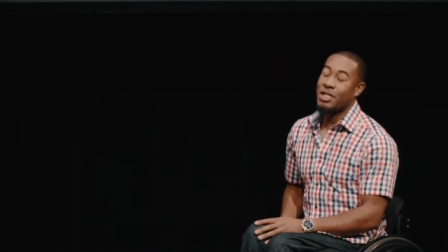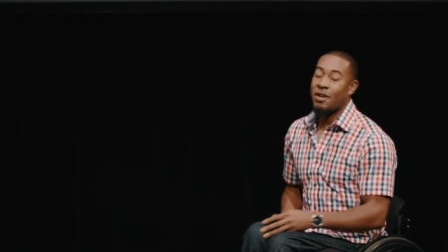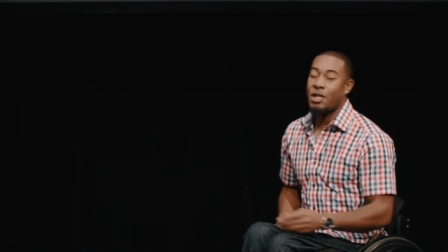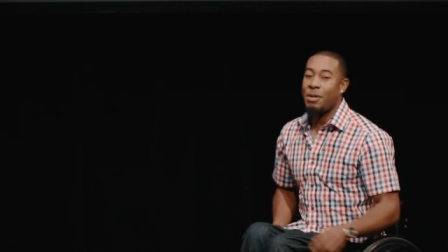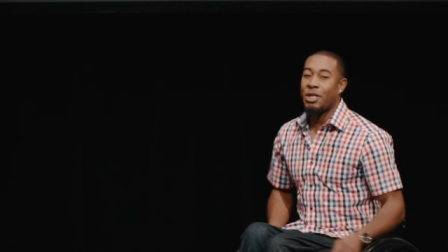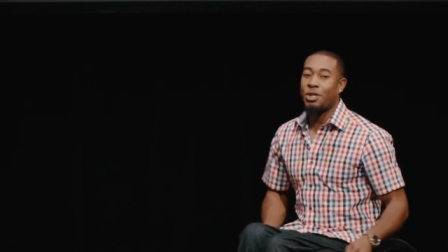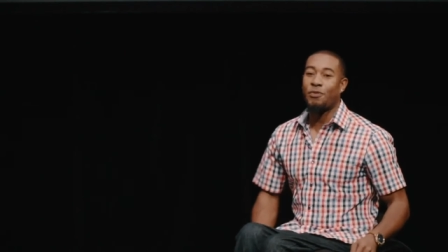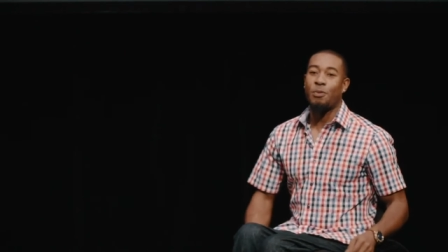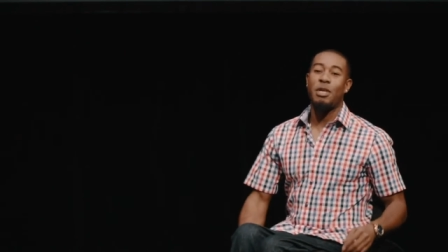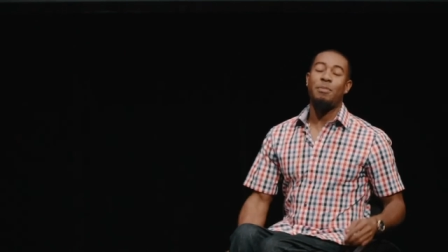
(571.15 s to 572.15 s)
the scariest picture
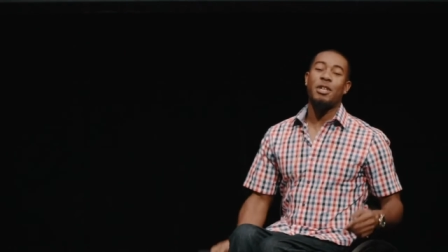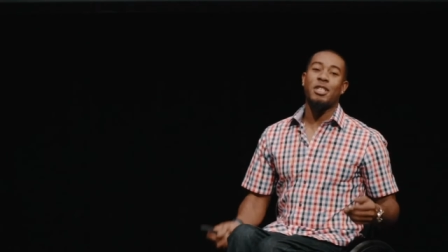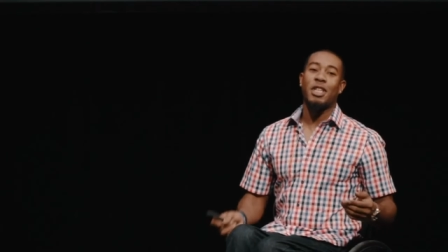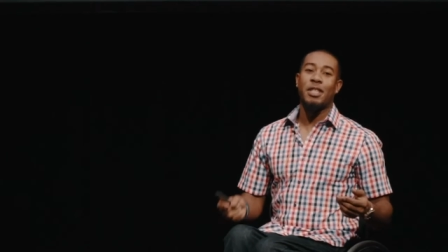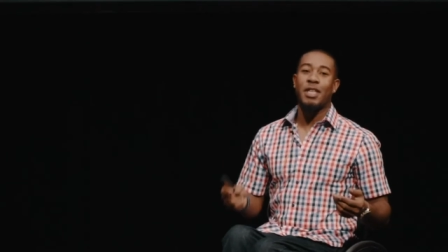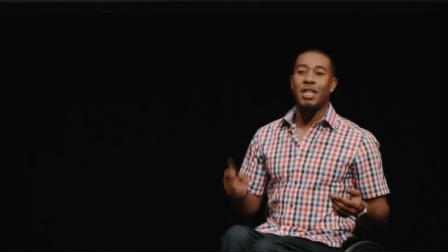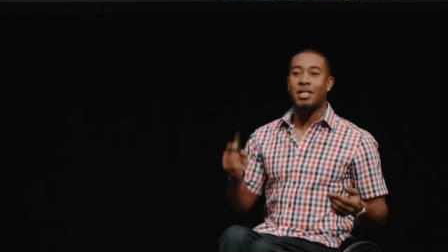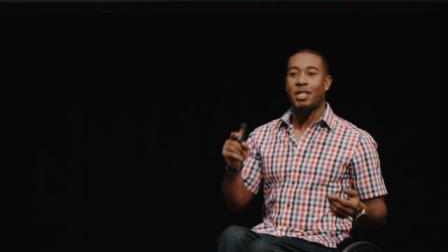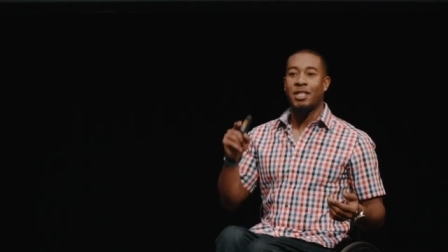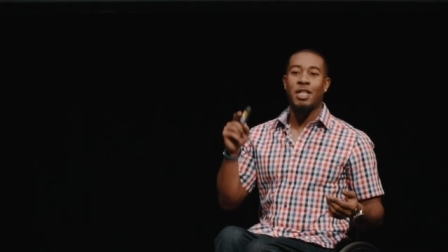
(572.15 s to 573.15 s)
for me because I think
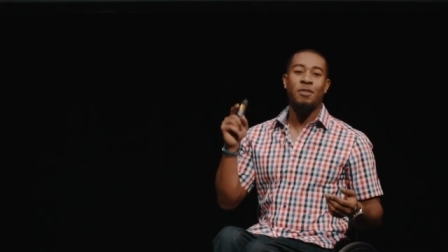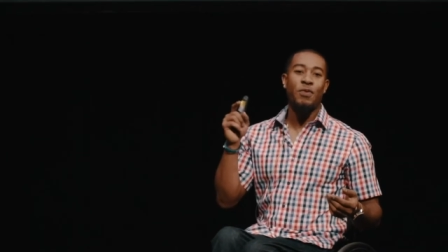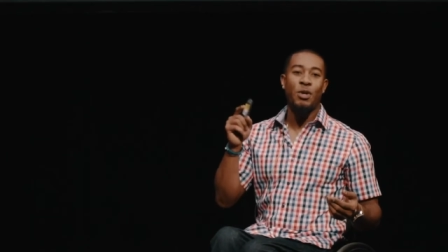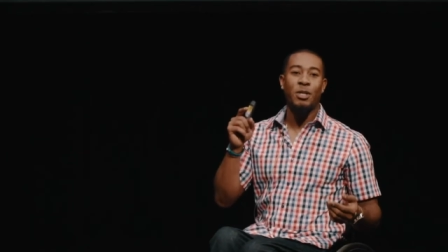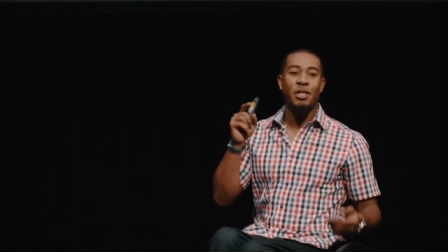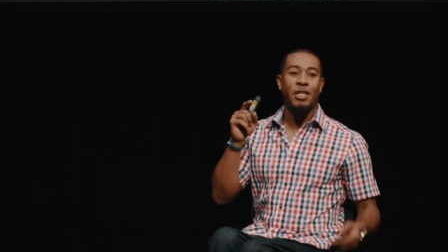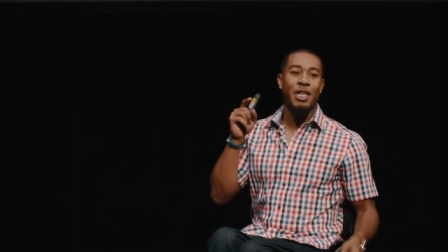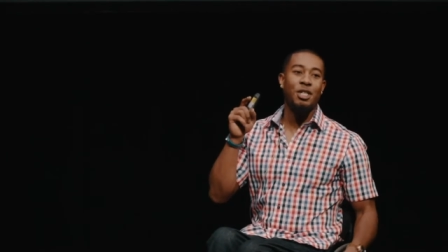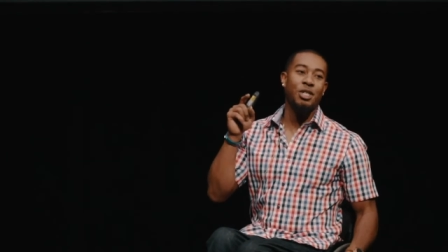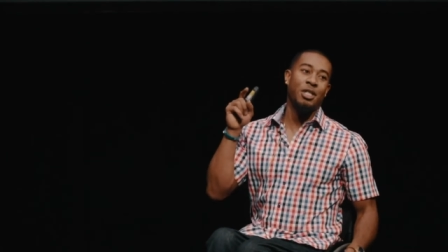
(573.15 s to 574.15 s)
it's like tinfoil in your
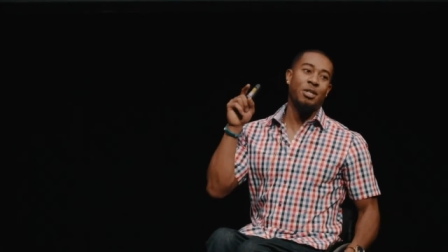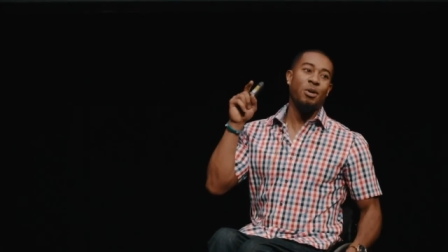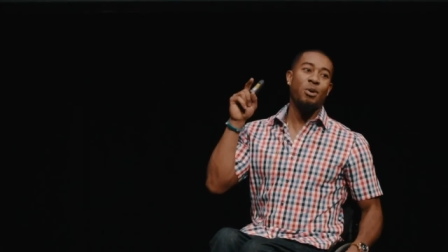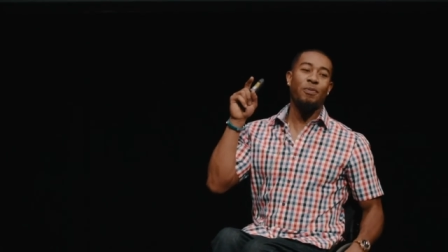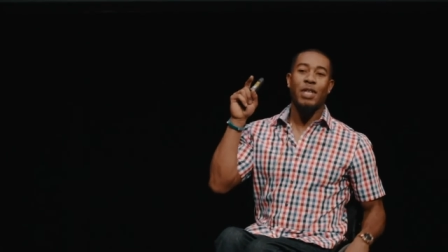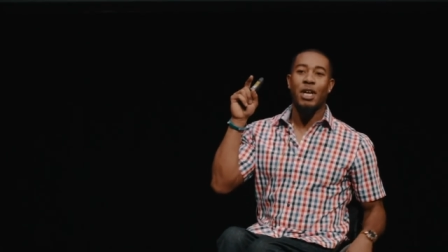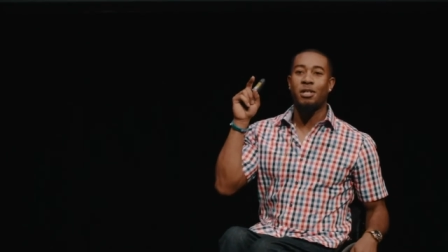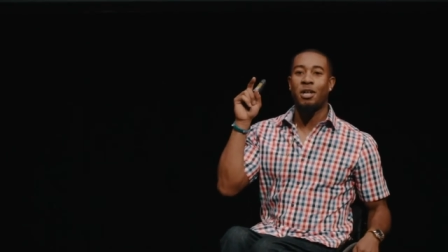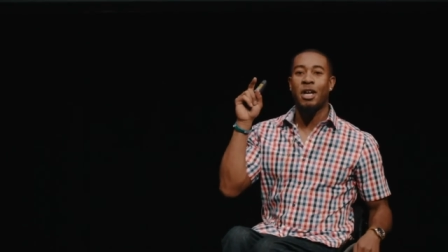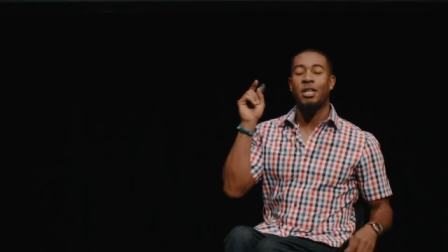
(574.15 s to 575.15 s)
kitchen, you know? If that
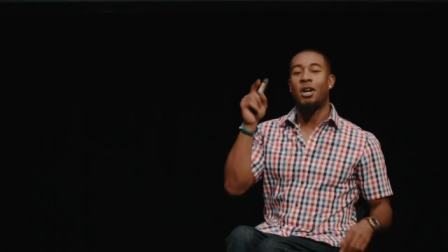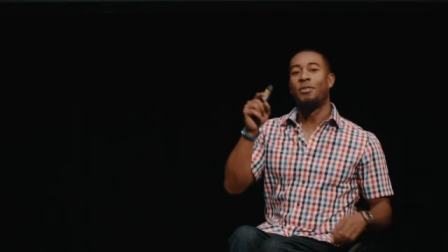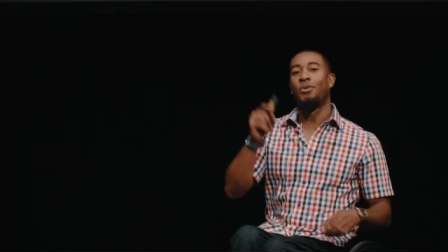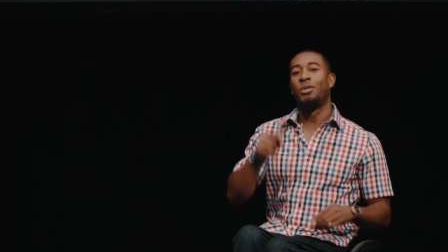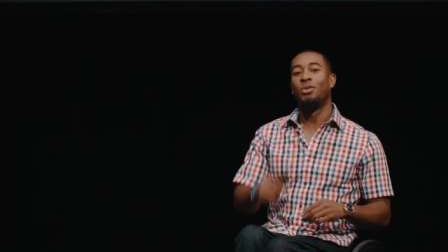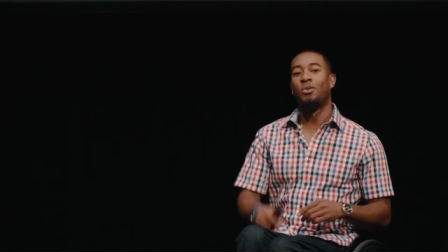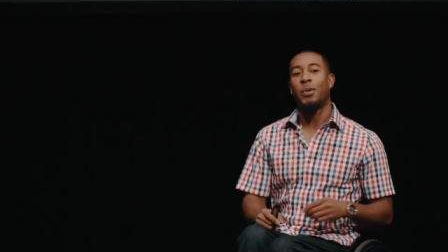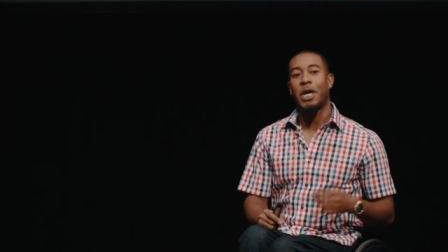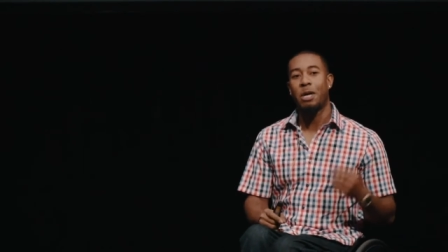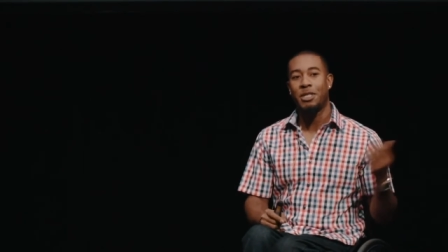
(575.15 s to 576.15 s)
claw had gone through the door
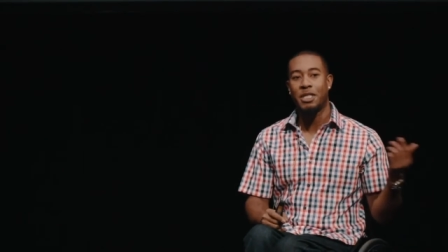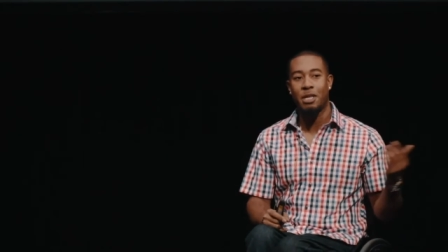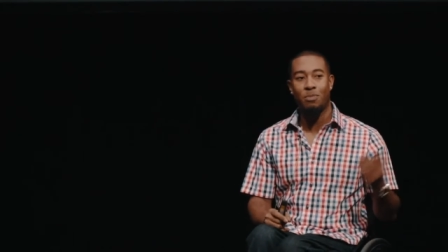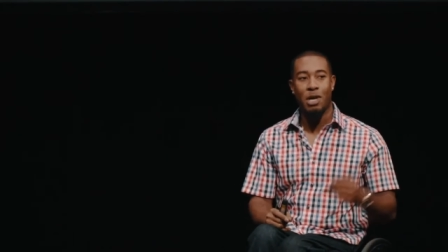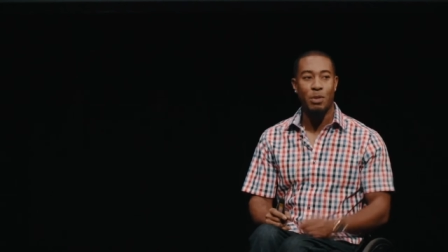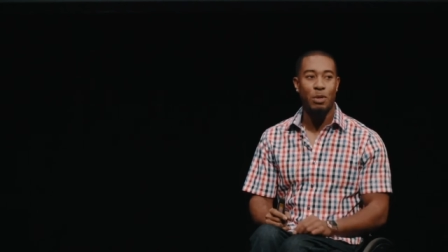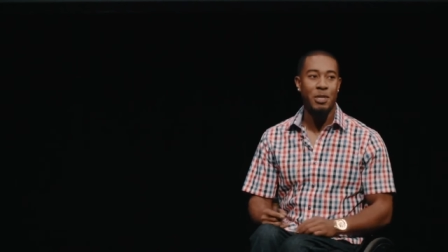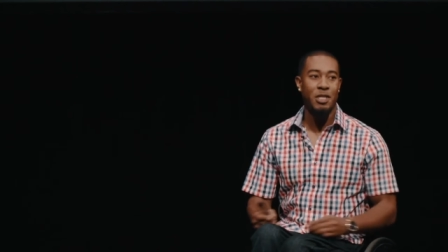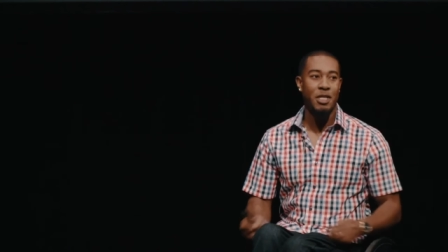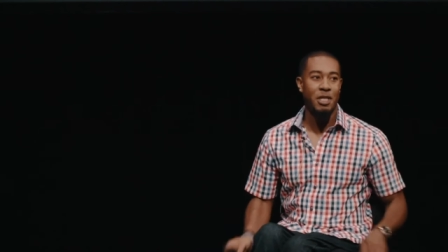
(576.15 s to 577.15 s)
where I was sitting, I probably wouldn't
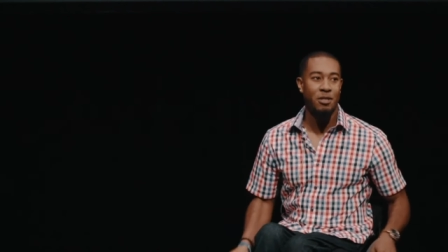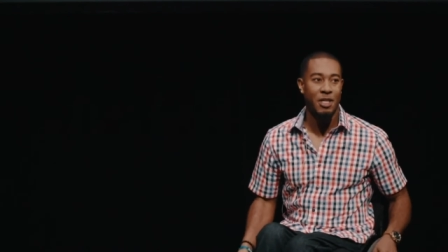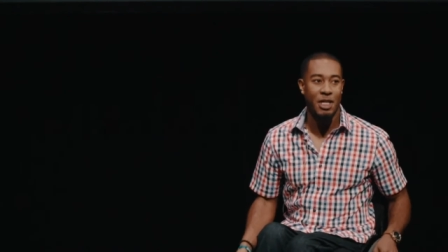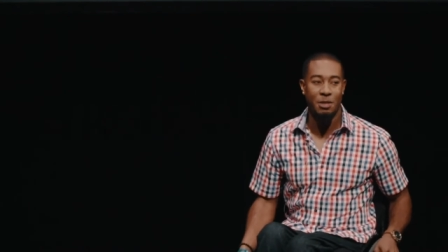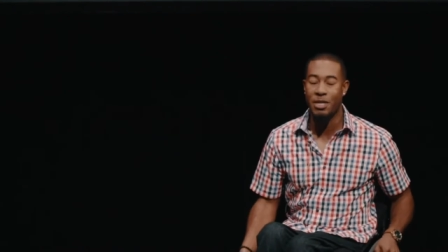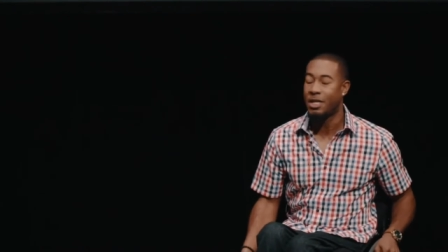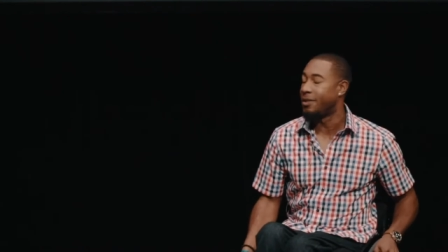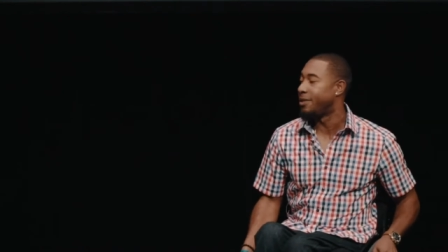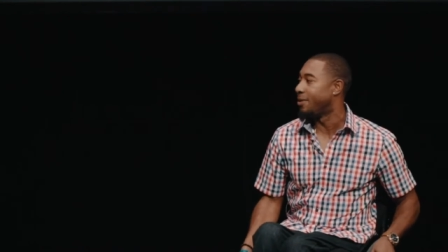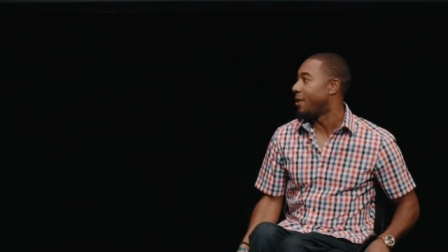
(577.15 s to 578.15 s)
be sitting here today
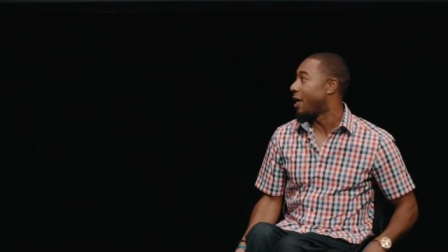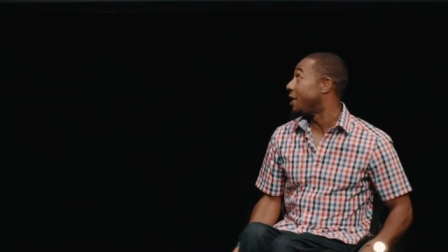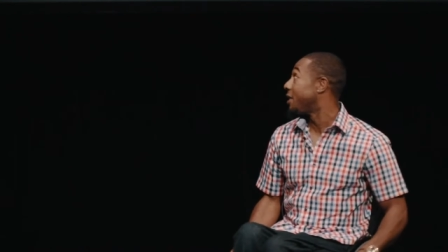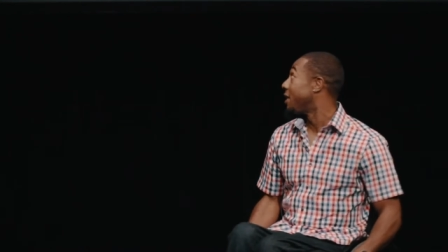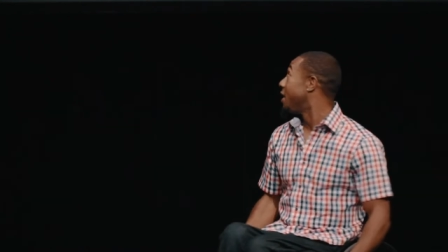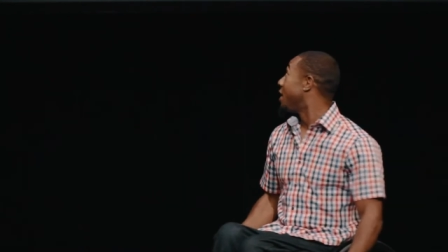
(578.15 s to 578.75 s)
speaking to you guys.